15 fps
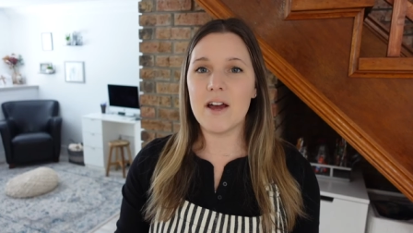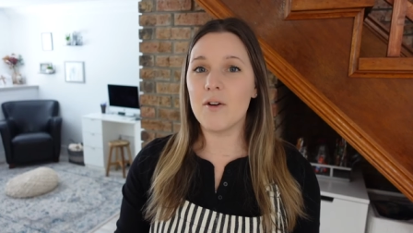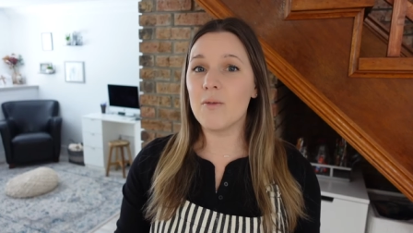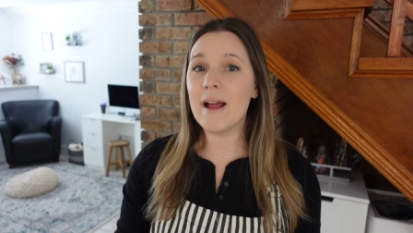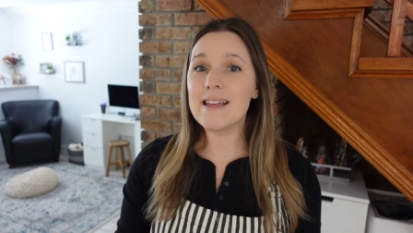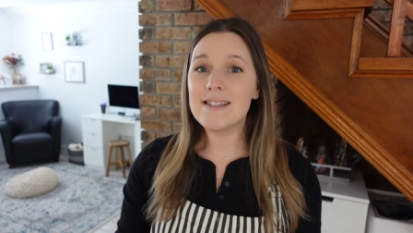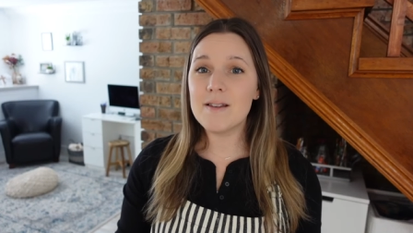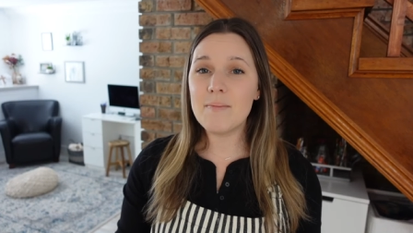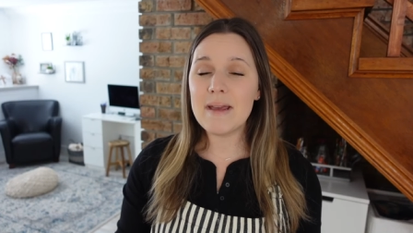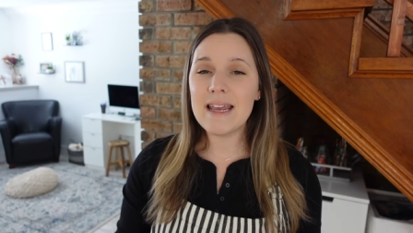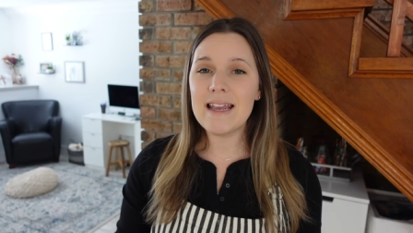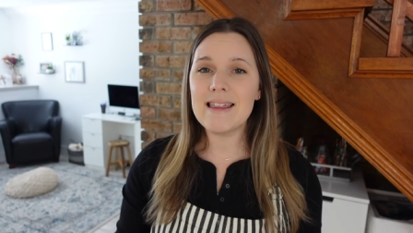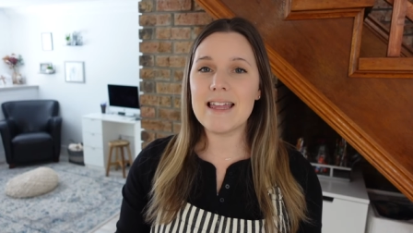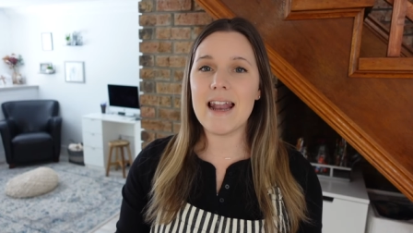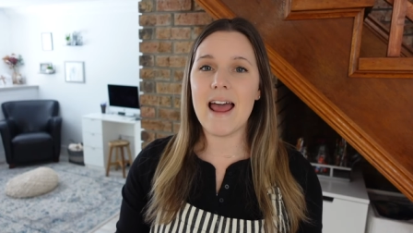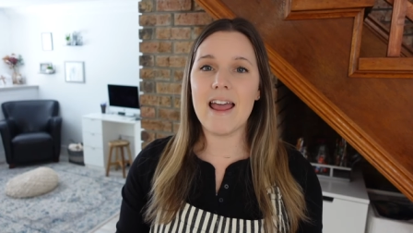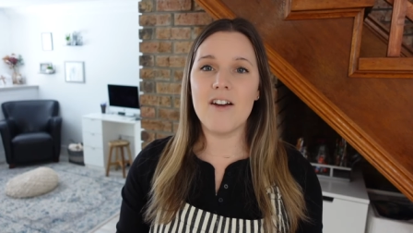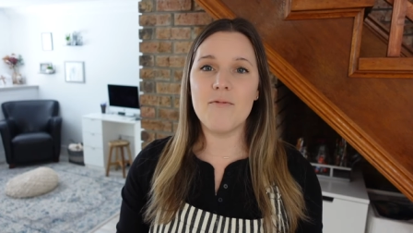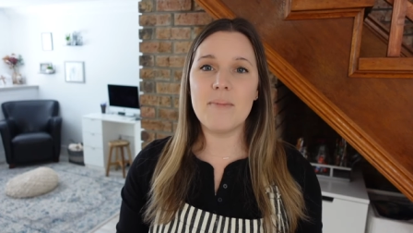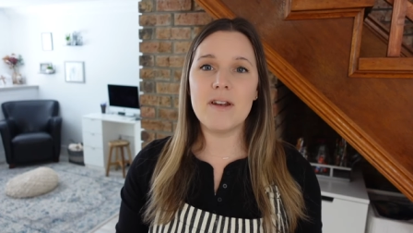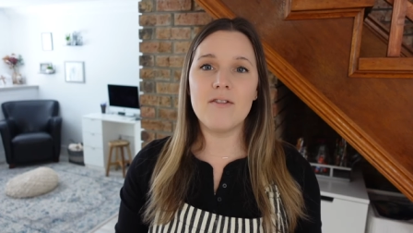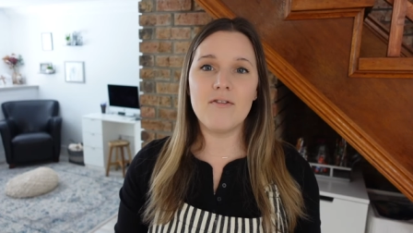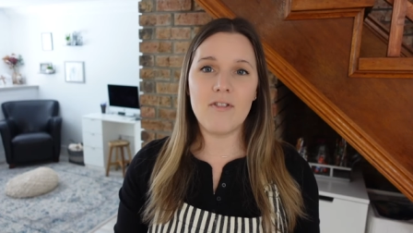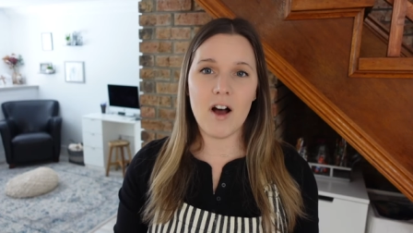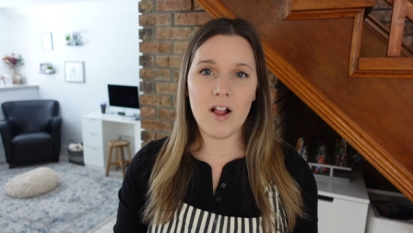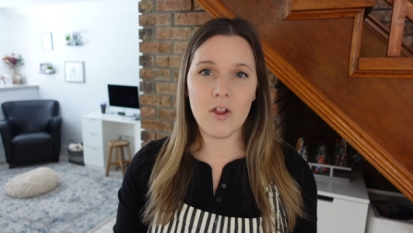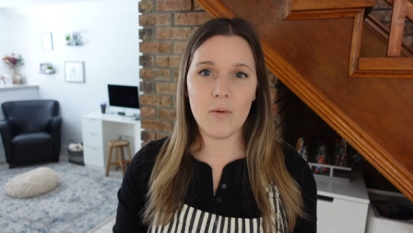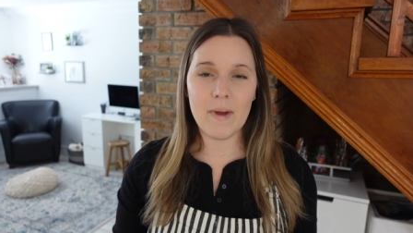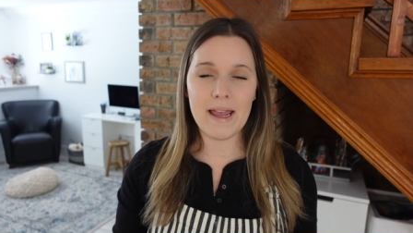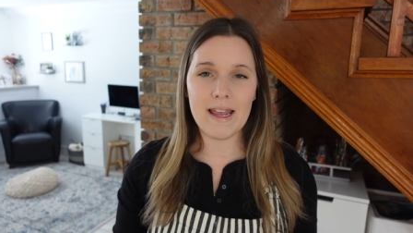a recipe that I have been
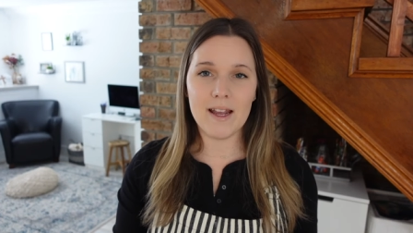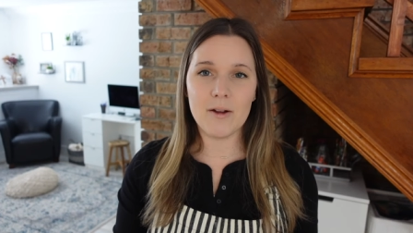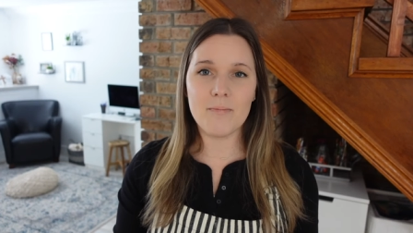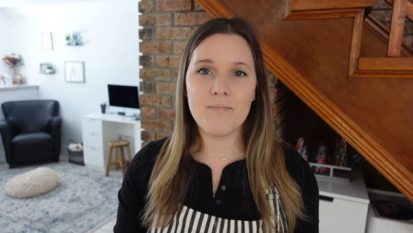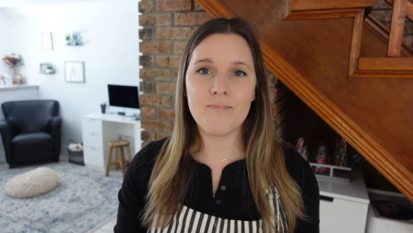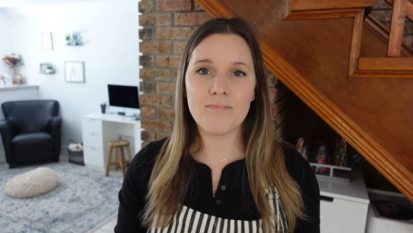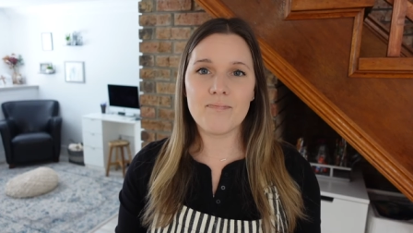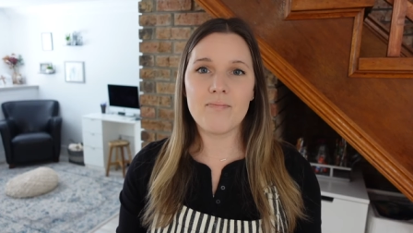following